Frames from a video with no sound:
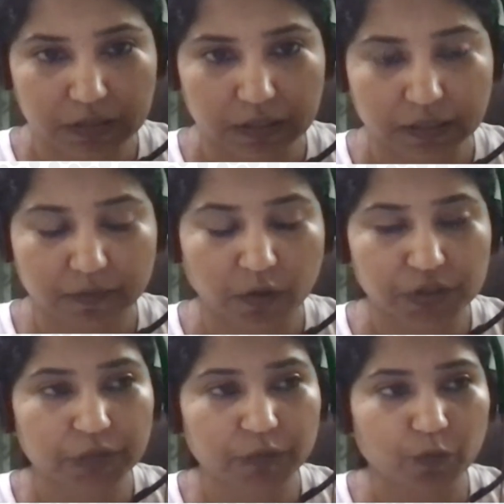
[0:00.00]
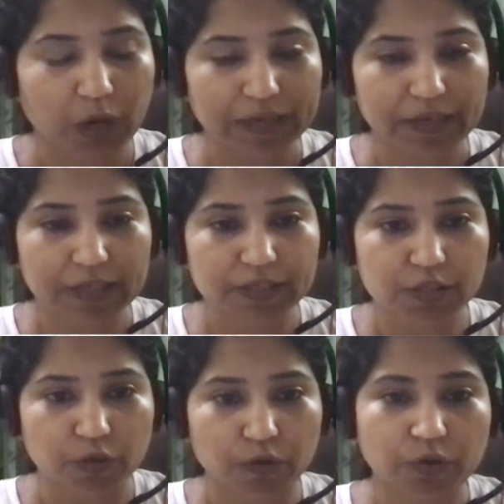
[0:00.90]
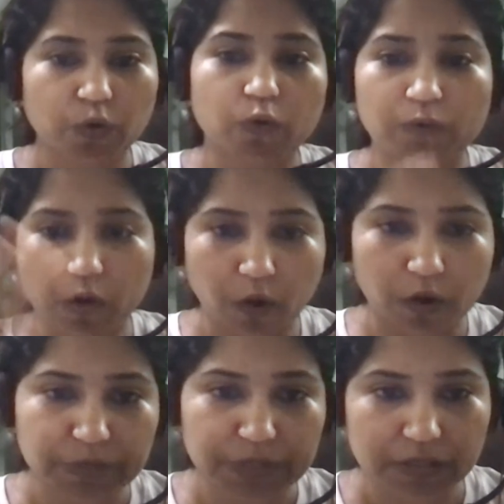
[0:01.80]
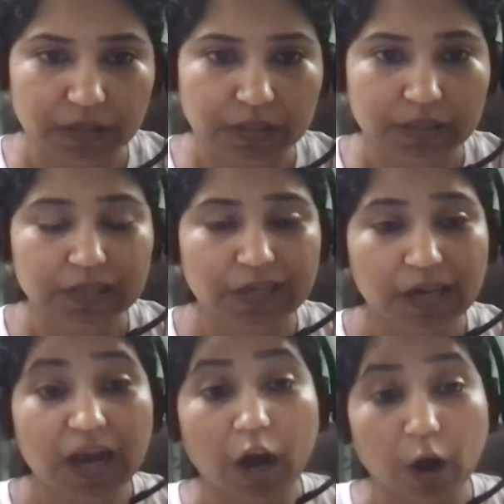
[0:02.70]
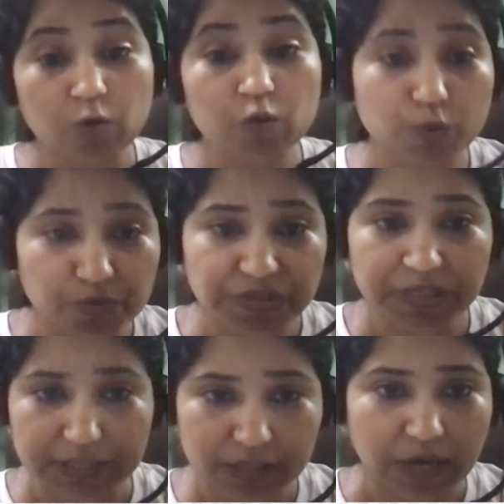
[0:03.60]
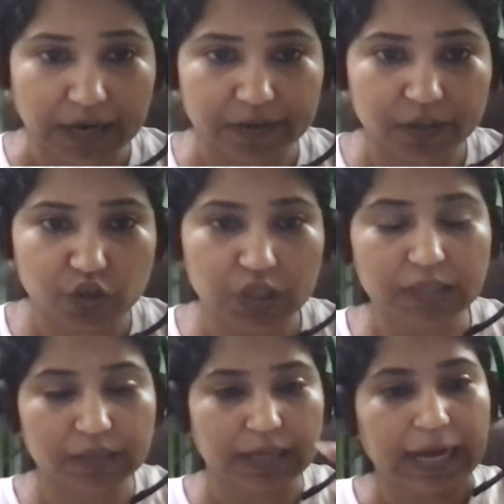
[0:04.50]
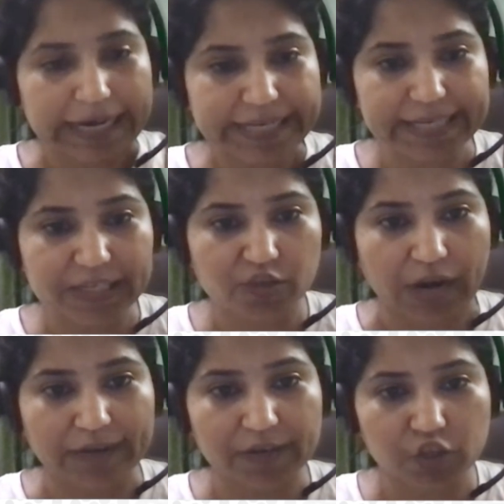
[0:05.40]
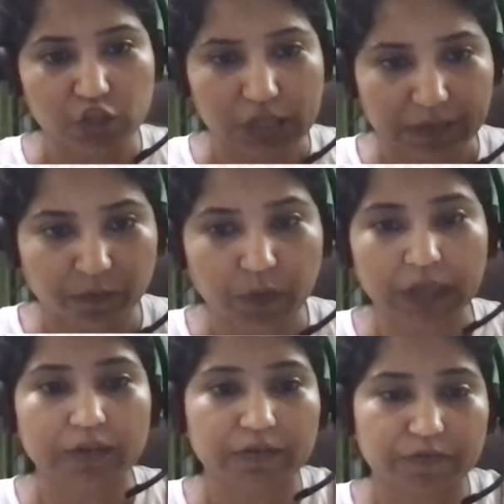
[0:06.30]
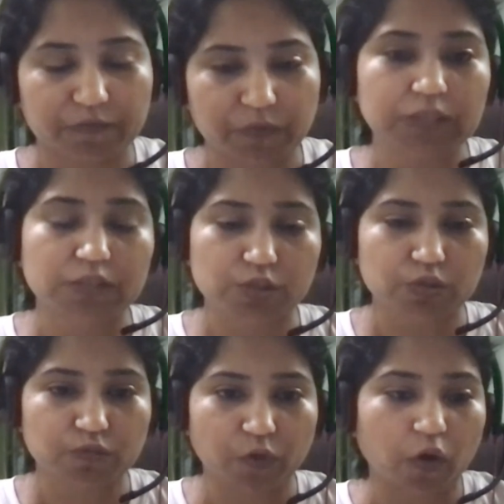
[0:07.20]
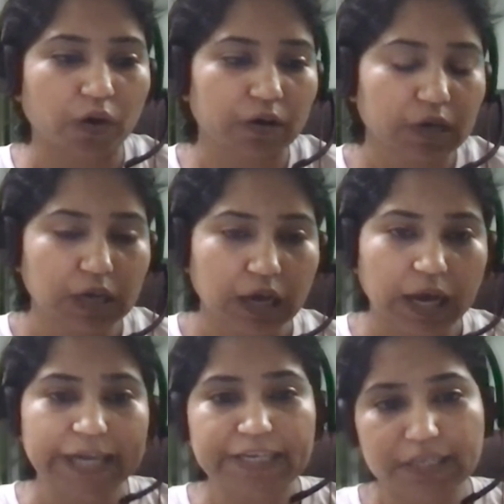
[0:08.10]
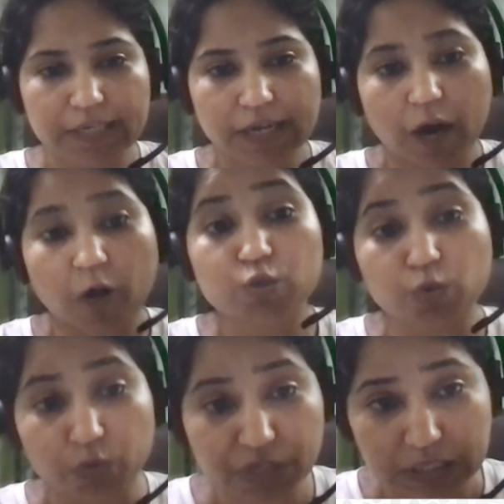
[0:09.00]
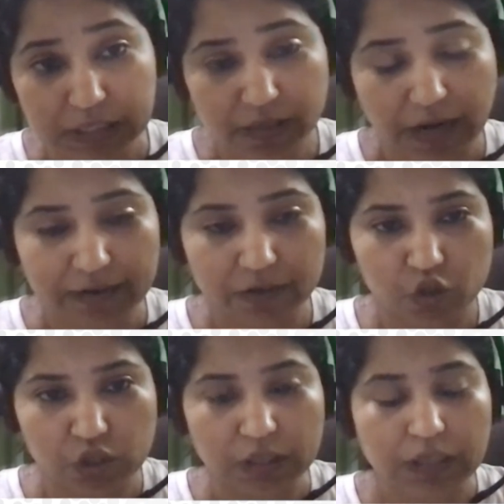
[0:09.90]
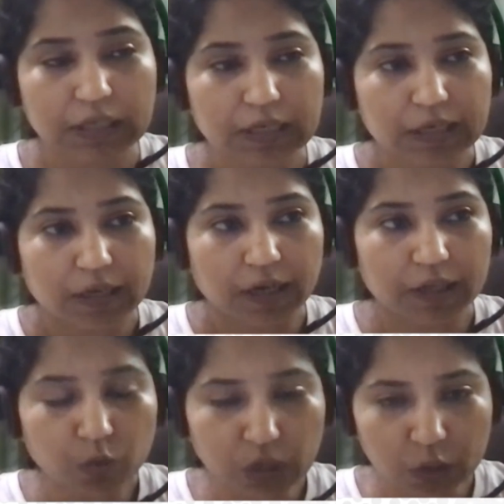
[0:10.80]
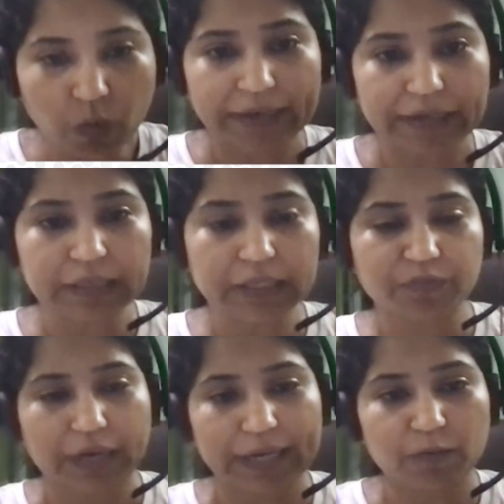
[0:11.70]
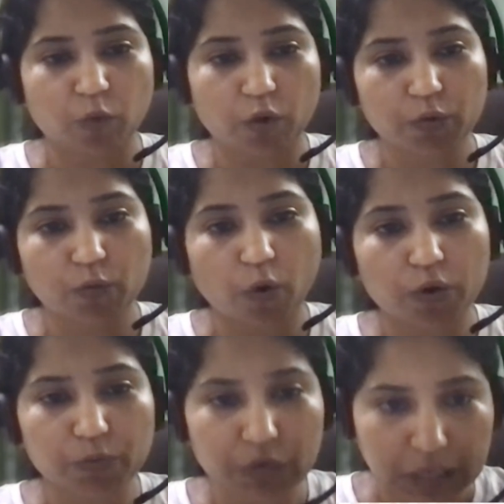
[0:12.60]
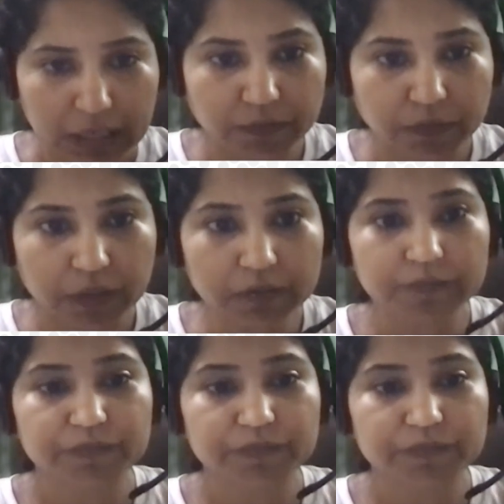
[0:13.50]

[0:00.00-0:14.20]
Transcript: Kaushik. One is your overall business outsourcing is strategy, IT strategy, and where it fits for IT outsourcing is strategy. You need to identify what you want to deliver.